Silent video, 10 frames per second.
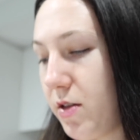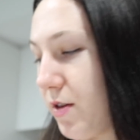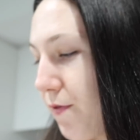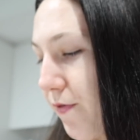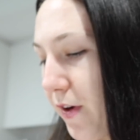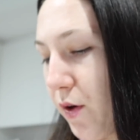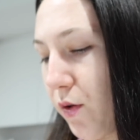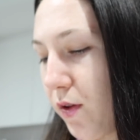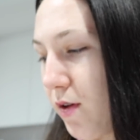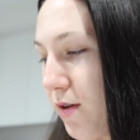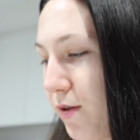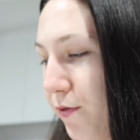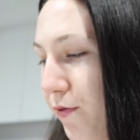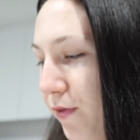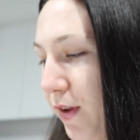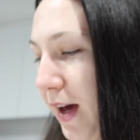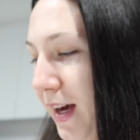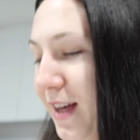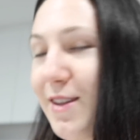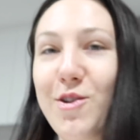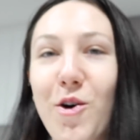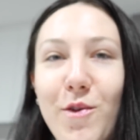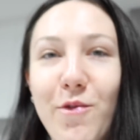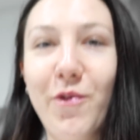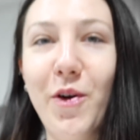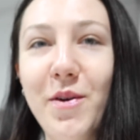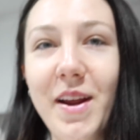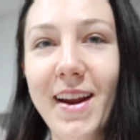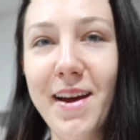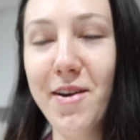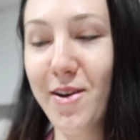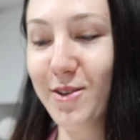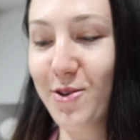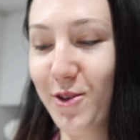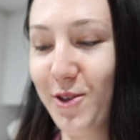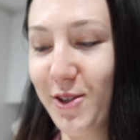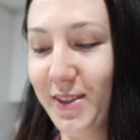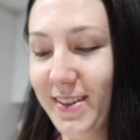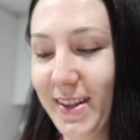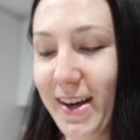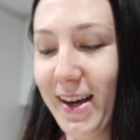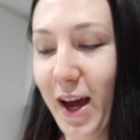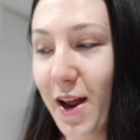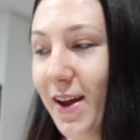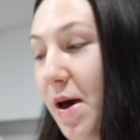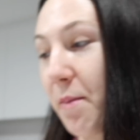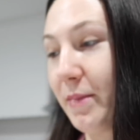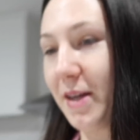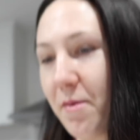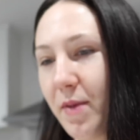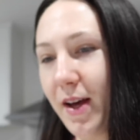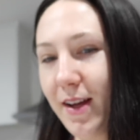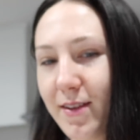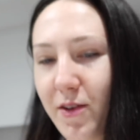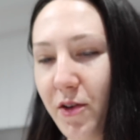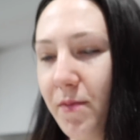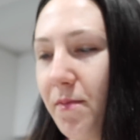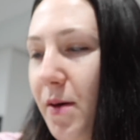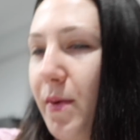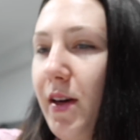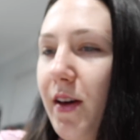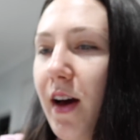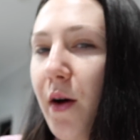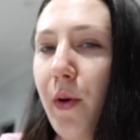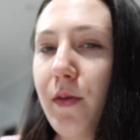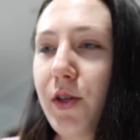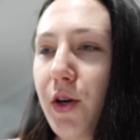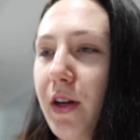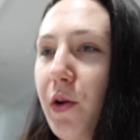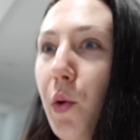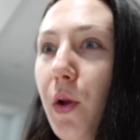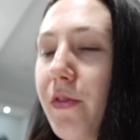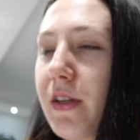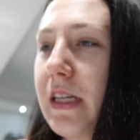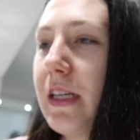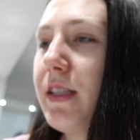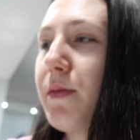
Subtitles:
to feel like it's got food in it and it's not just like empty and bare. So maybe I won't drink all of the teas